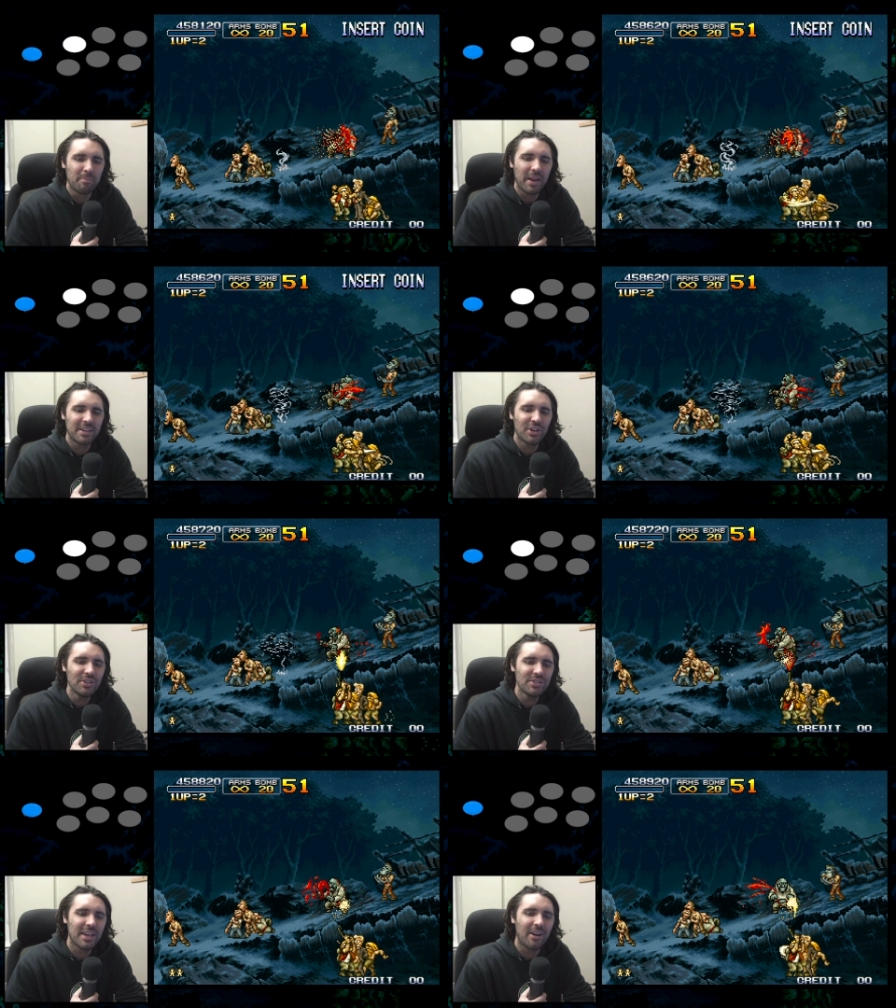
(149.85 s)
But it
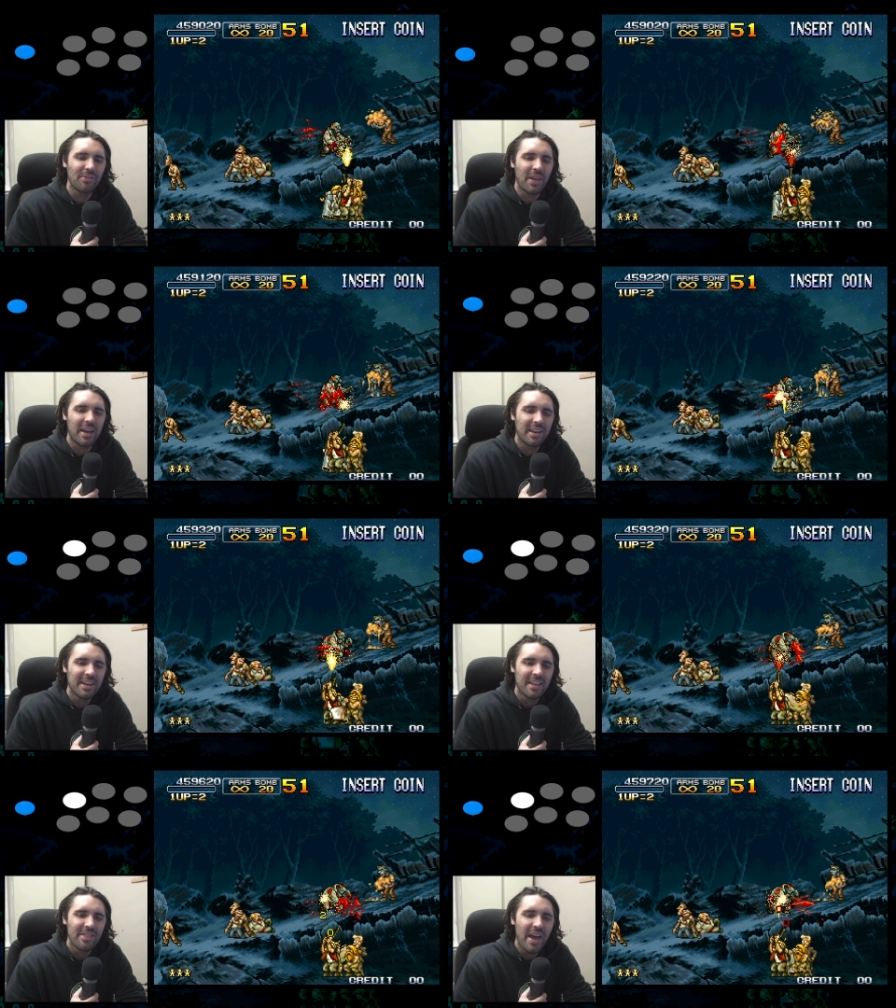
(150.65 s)
turns out that
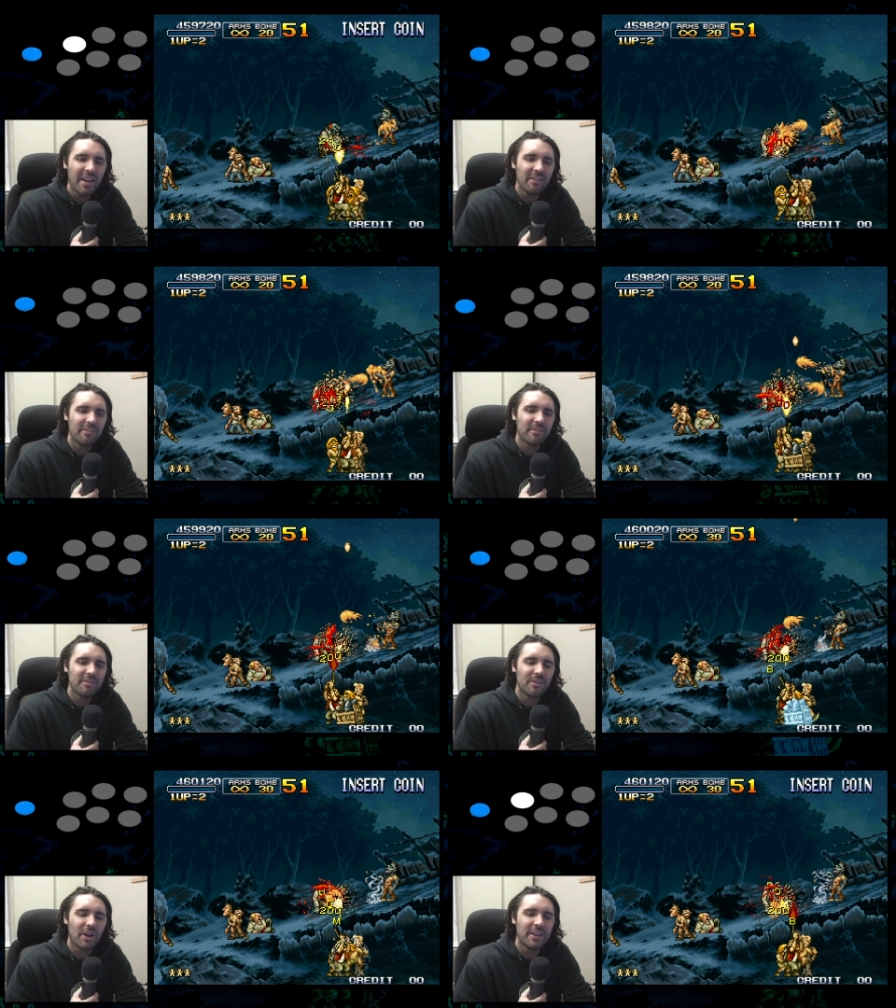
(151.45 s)
that
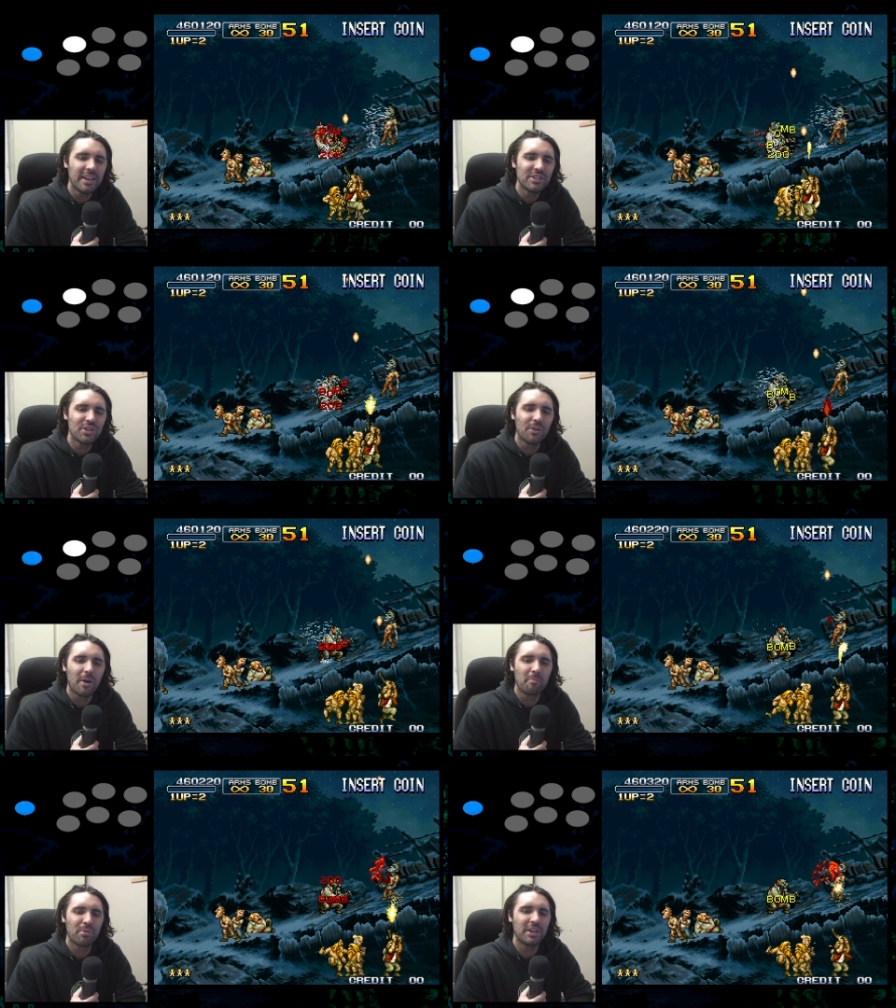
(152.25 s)
initial
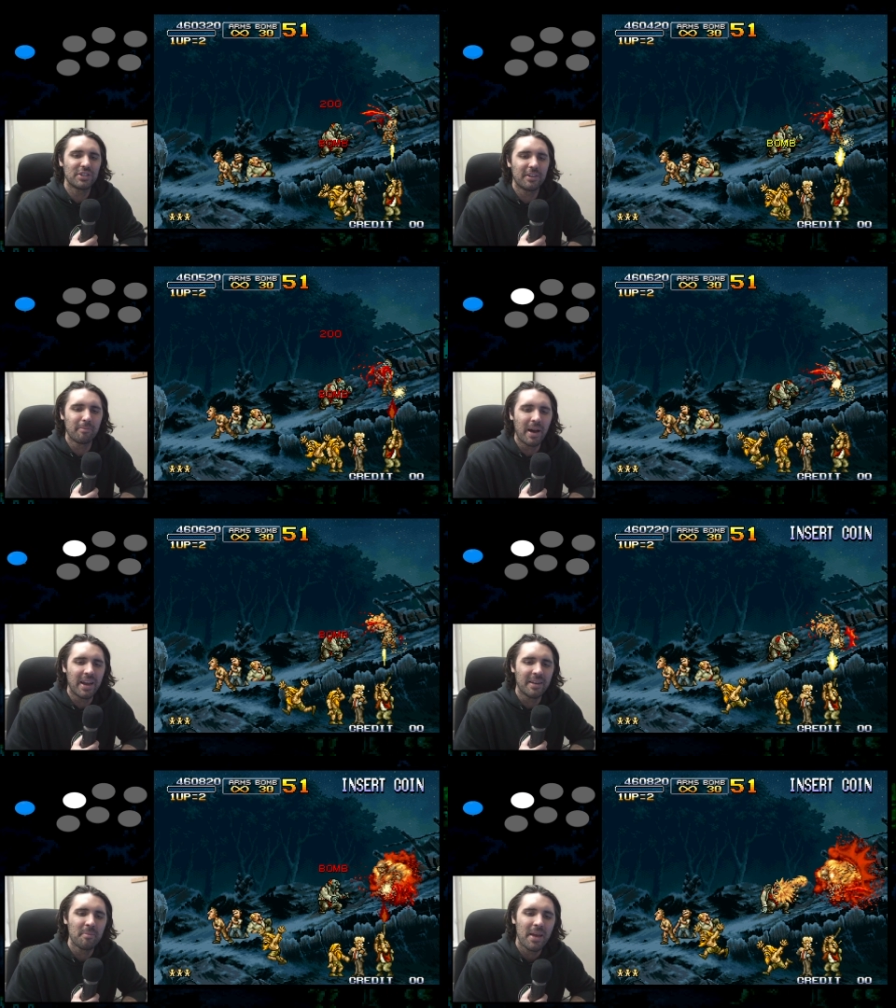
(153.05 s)
impression of
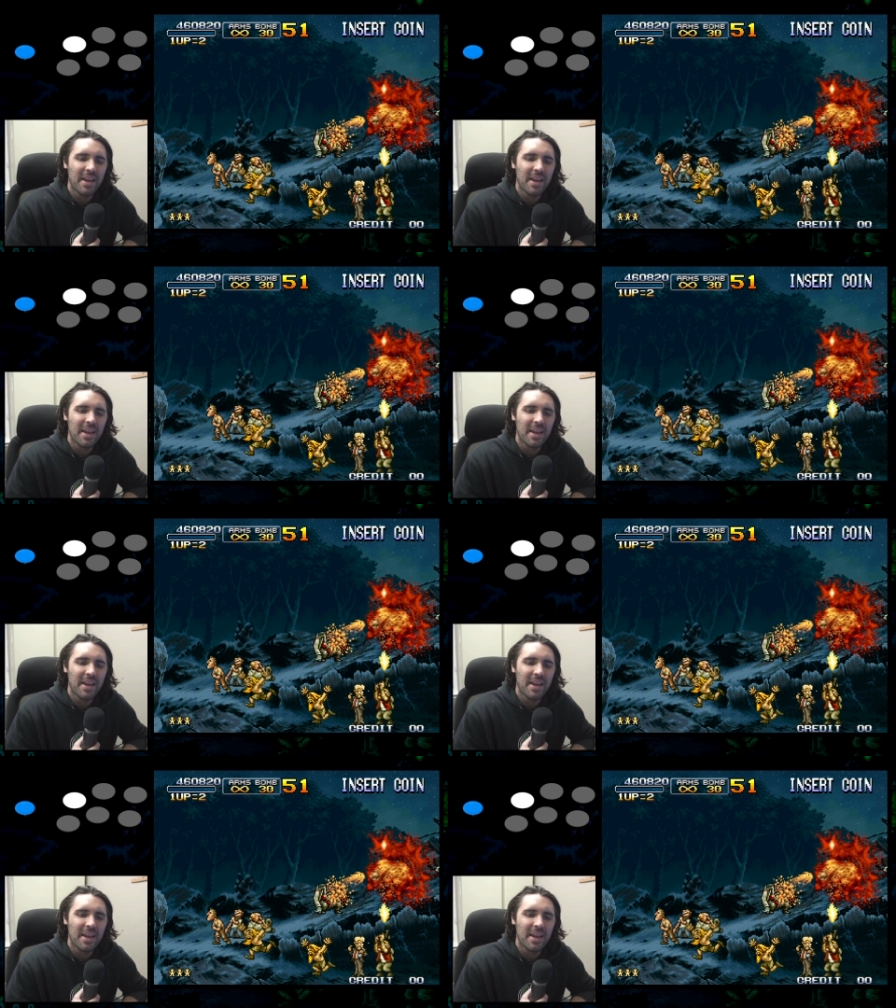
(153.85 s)
mine,